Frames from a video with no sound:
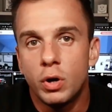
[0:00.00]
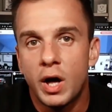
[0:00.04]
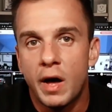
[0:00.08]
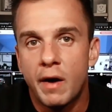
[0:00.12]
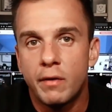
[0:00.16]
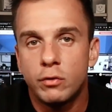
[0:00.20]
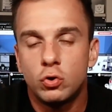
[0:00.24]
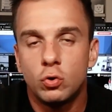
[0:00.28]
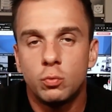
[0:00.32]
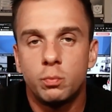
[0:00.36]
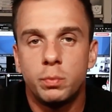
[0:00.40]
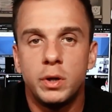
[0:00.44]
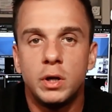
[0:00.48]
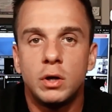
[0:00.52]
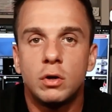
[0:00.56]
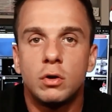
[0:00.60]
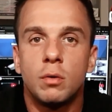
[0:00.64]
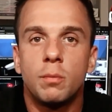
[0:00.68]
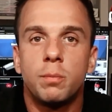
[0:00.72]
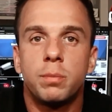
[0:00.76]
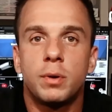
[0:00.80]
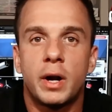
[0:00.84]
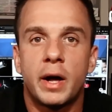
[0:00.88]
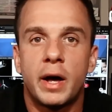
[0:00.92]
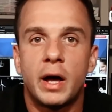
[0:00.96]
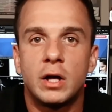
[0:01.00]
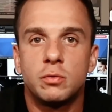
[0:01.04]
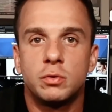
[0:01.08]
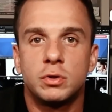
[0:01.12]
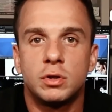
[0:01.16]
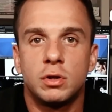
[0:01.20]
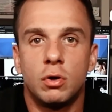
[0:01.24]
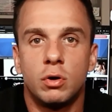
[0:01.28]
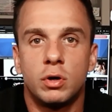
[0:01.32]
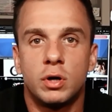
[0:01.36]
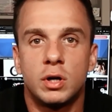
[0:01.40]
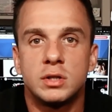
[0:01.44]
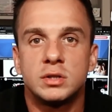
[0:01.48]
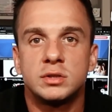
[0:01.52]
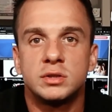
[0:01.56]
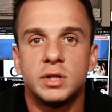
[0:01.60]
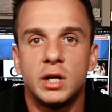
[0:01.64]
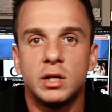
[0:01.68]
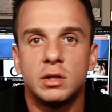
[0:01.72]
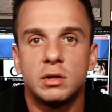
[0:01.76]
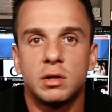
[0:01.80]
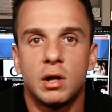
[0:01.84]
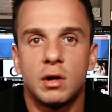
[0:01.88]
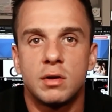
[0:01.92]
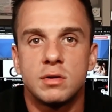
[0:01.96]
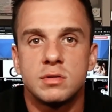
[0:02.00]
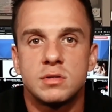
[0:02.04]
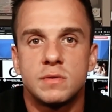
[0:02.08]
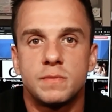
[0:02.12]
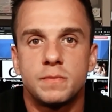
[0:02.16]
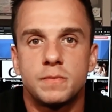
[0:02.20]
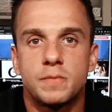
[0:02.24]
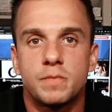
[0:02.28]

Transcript: have to be in compliance with local state laws.